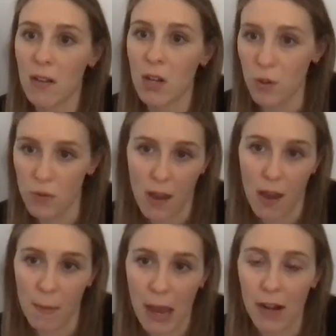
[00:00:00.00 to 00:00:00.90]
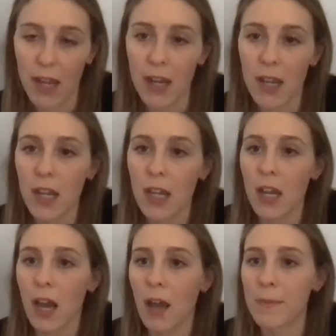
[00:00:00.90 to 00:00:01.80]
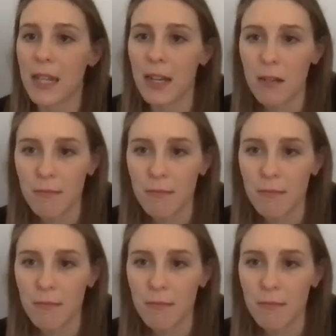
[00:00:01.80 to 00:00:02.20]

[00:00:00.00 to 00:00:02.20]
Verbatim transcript: news out about it, send it